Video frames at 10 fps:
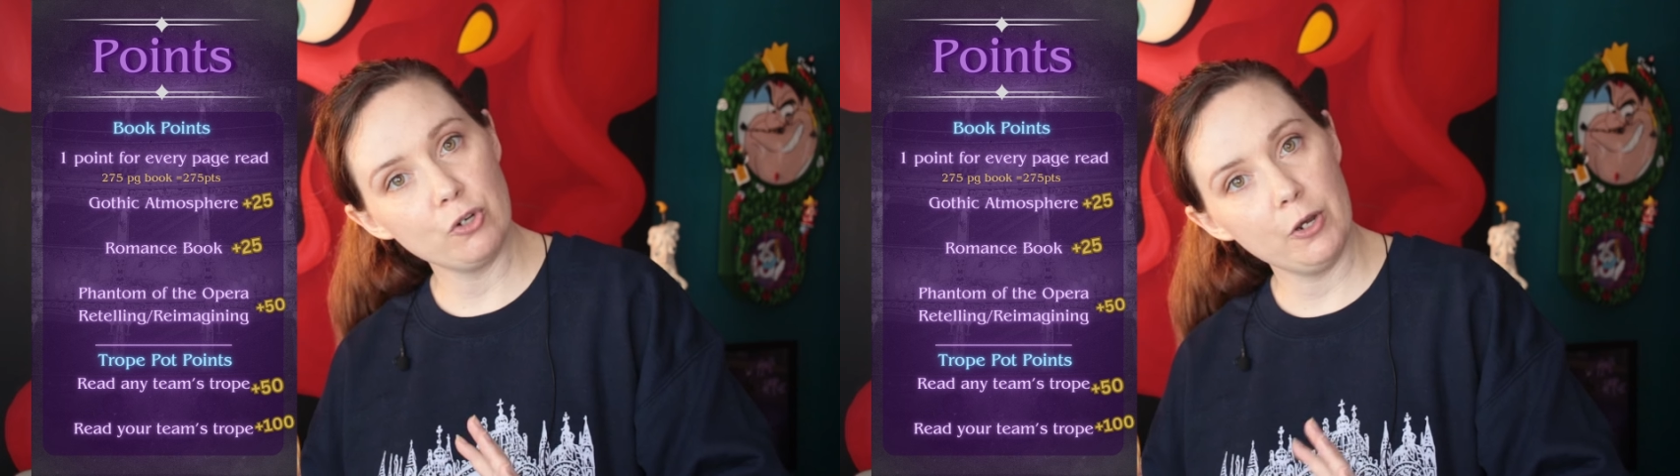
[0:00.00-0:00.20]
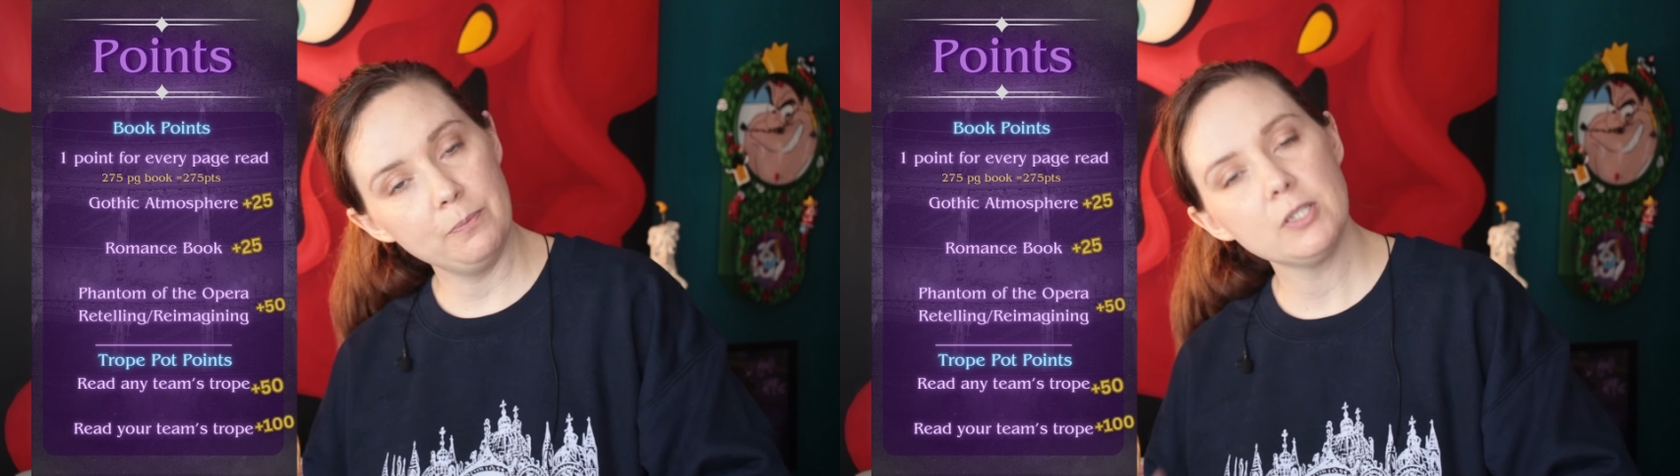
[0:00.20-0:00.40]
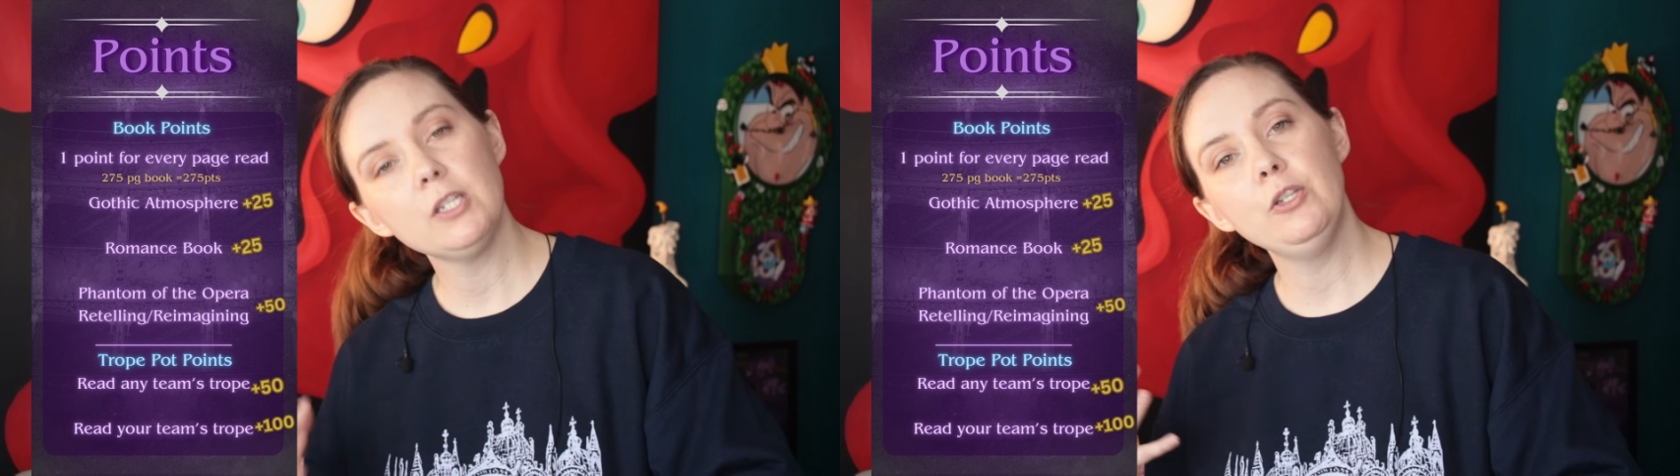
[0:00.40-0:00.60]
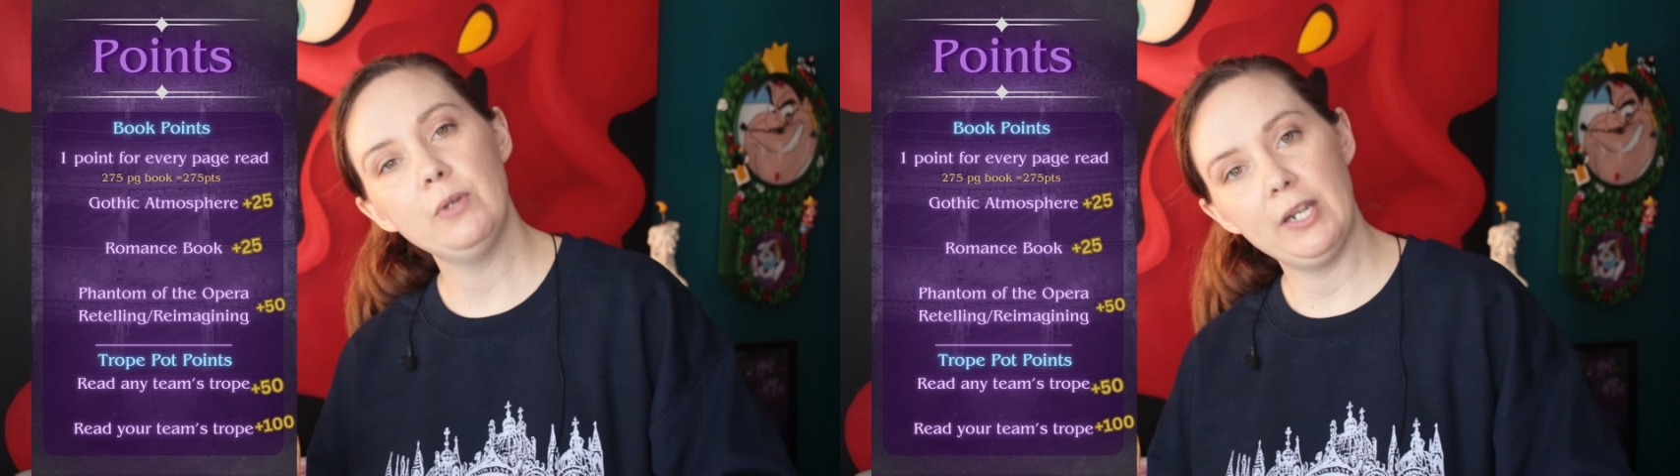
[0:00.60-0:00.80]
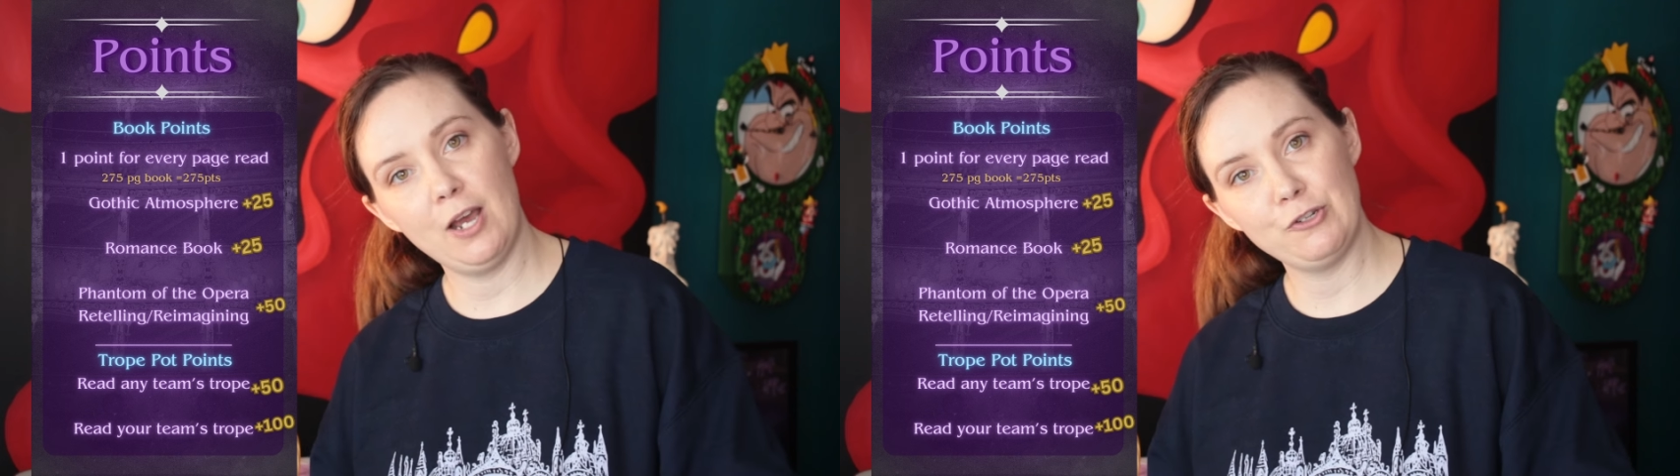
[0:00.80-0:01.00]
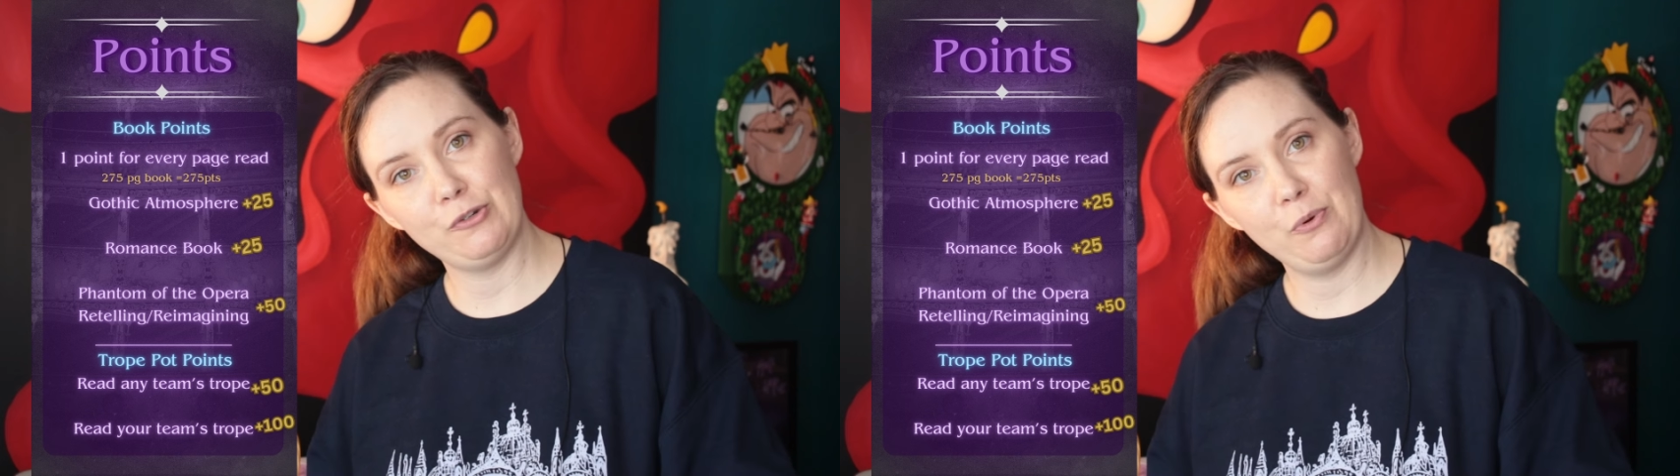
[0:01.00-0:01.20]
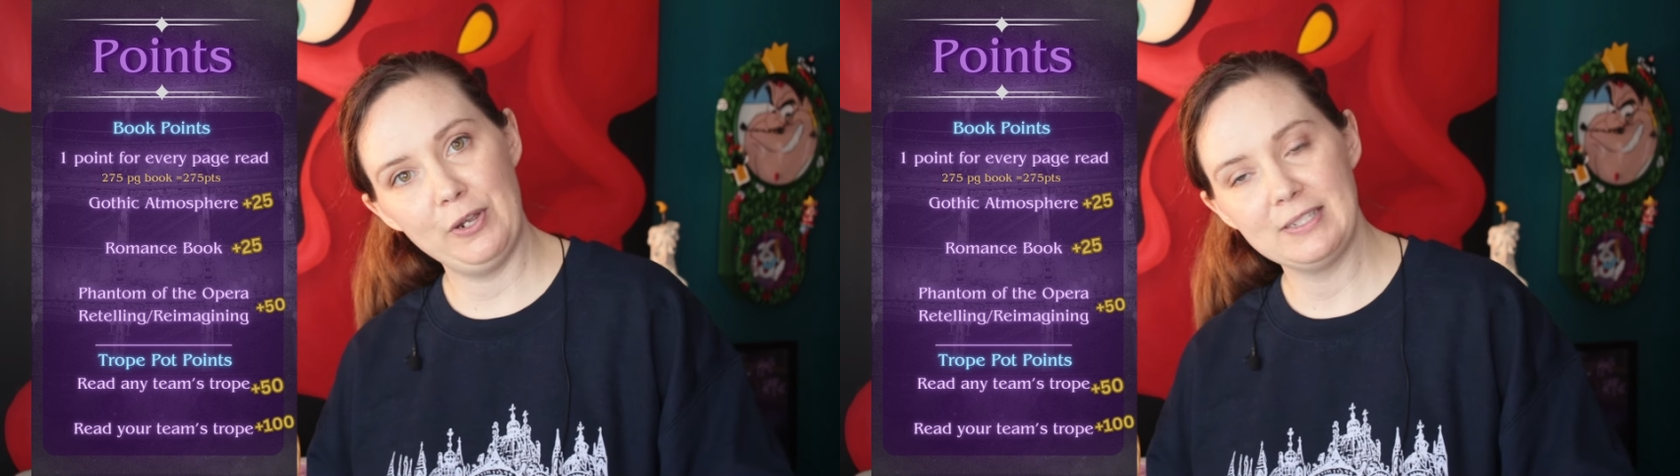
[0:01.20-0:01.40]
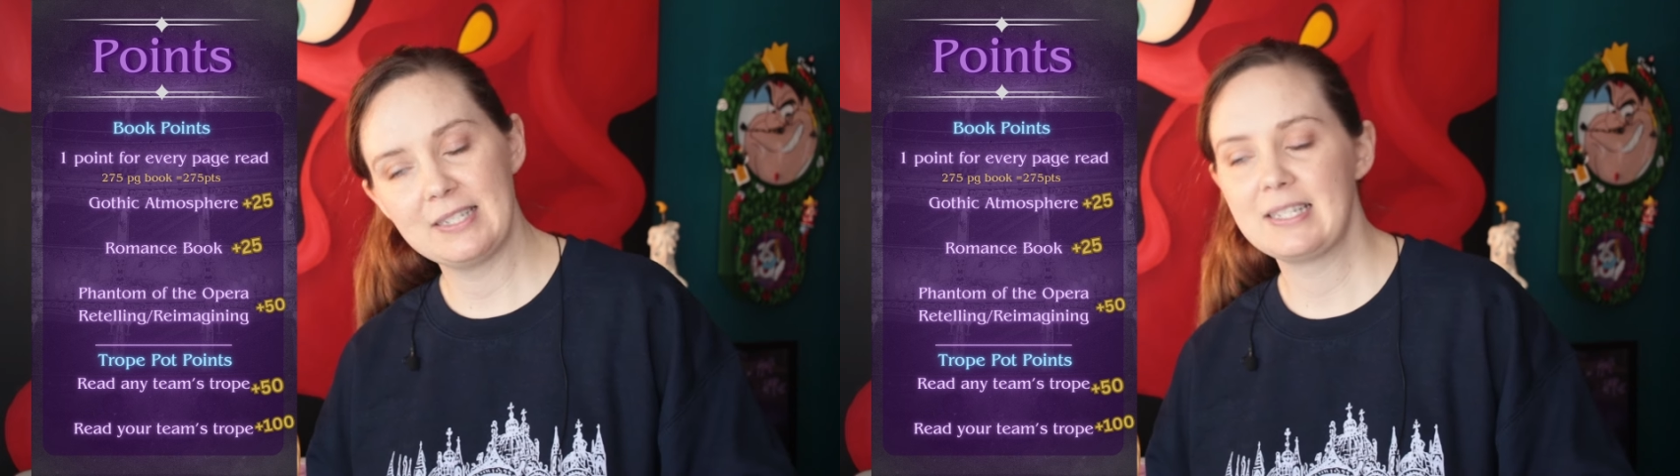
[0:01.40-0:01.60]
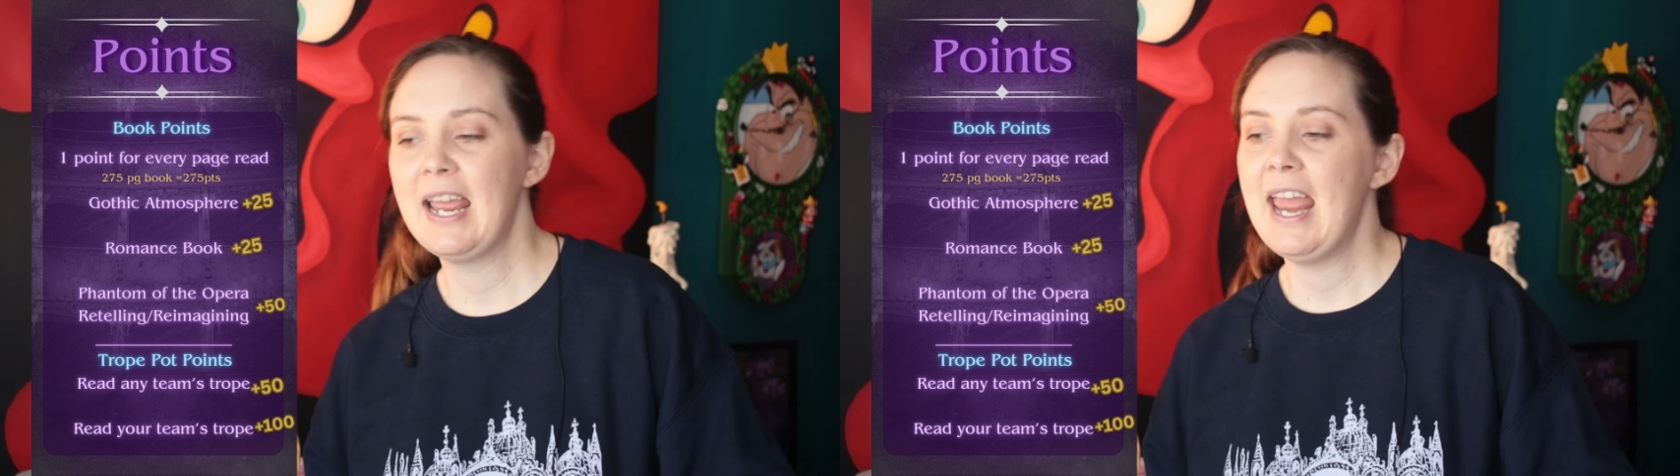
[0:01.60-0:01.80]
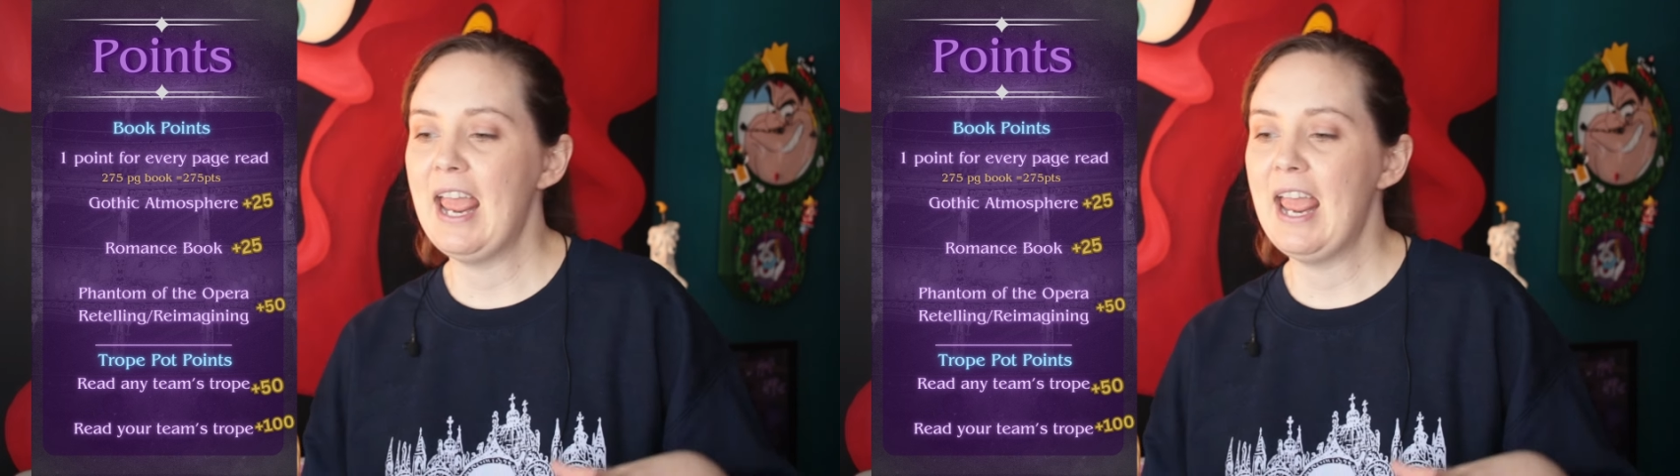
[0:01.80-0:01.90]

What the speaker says: tropes, you get 100 points.